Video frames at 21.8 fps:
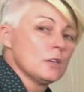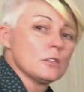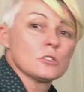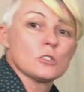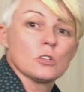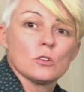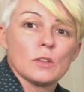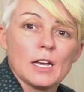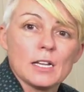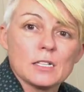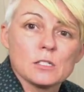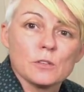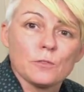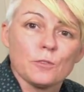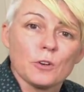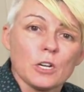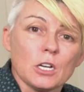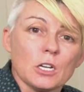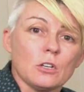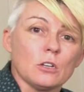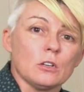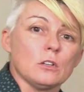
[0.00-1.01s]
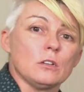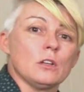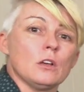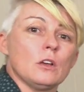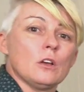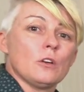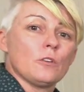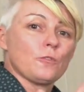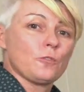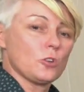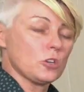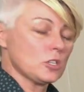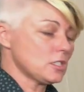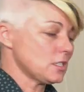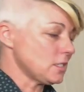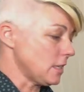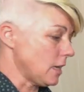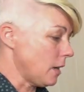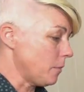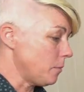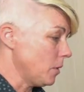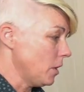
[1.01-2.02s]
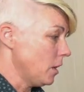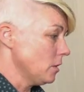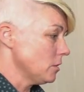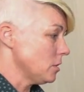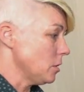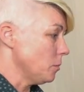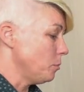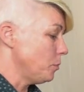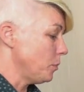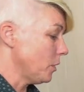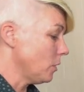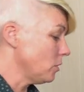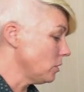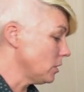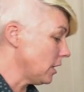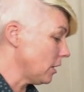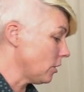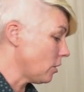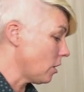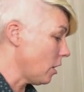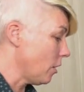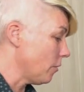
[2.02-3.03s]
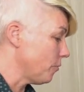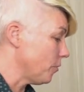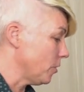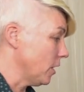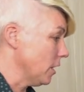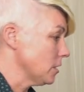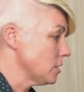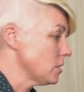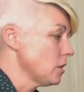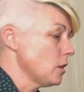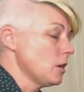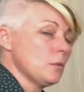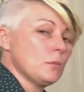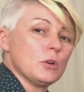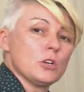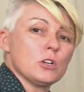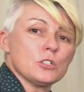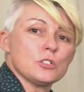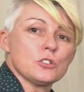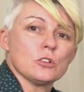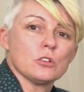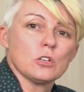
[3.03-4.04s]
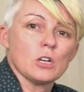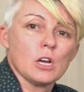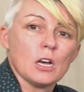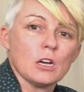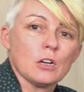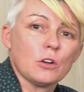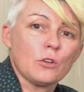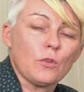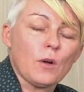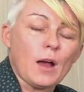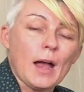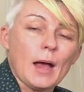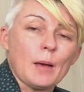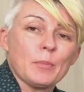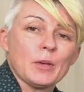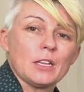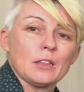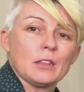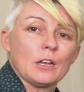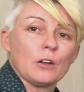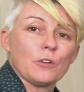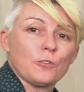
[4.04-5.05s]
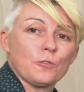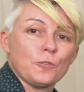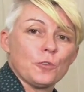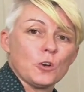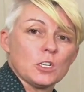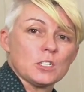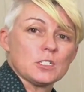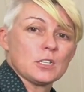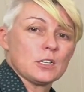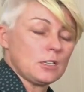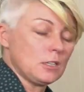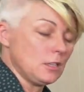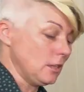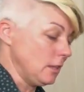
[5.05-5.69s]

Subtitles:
So that's a very good first step to build their confidence because you're not grabbing their foot.